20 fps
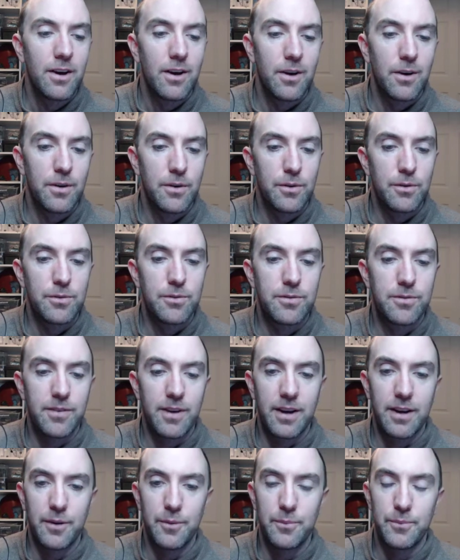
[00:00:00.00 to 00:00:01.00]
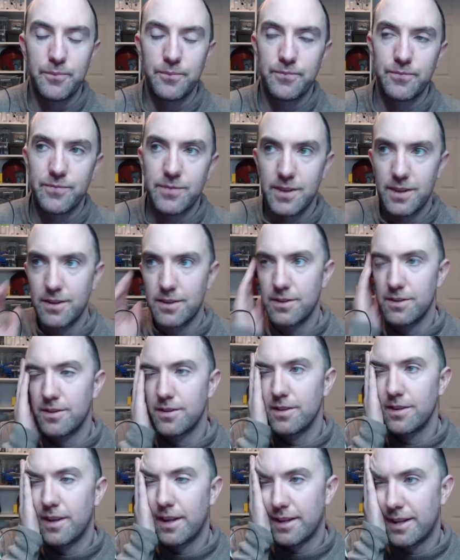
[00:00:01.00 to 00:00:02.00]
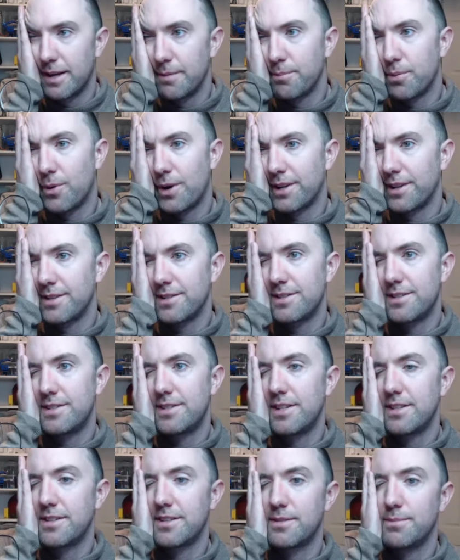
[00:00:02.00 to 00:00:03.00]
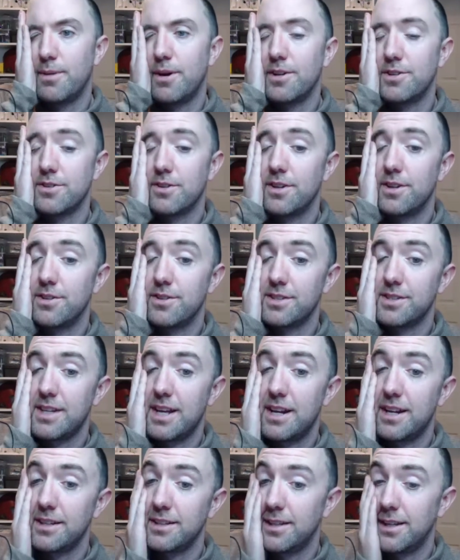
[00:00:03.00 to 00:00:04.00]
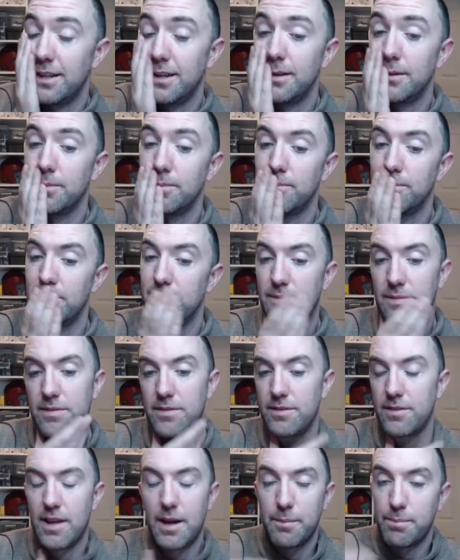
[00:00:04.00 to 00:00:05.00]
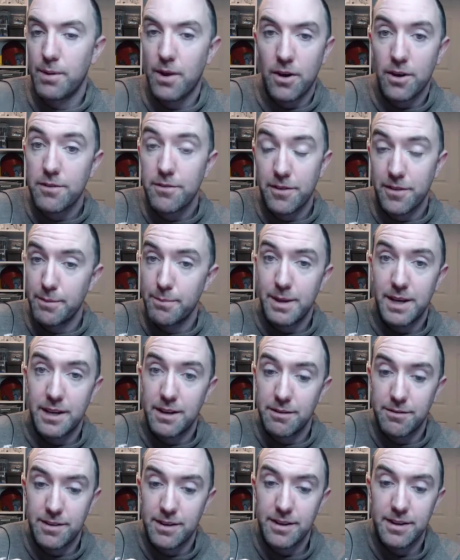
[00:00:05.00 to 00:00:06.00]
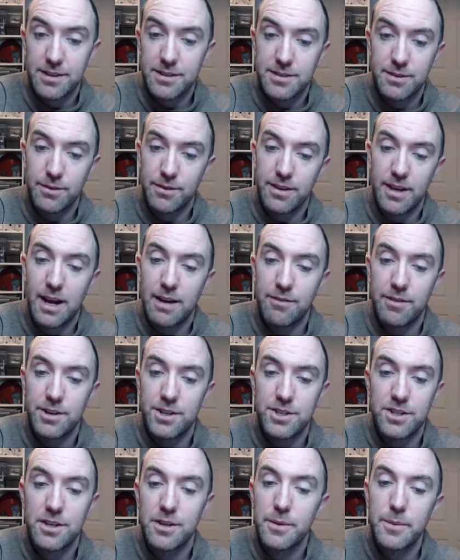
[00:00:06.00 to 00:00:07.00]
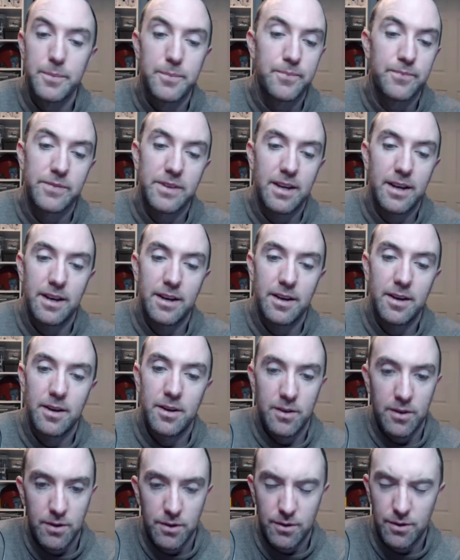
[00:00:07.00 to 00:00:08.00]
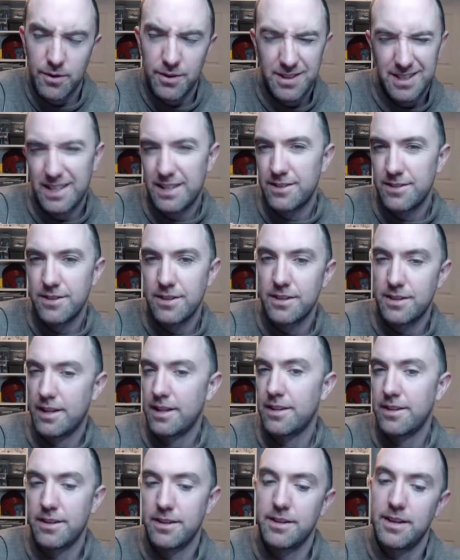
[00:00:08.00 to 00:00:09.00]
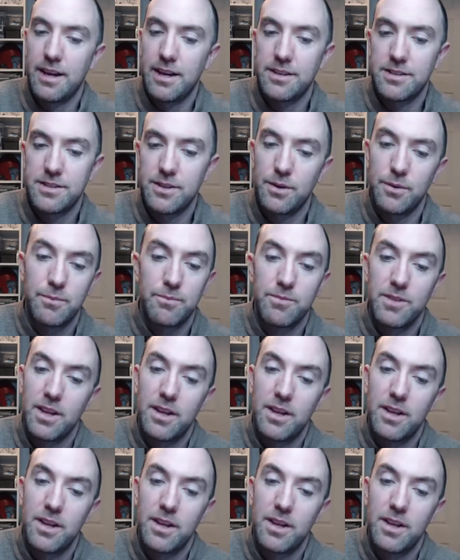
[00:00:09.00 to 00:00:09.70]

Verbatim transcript: of um, like importing the statistics module and just getting the a block for the mean of the list or the average. Uh, it like yeah. So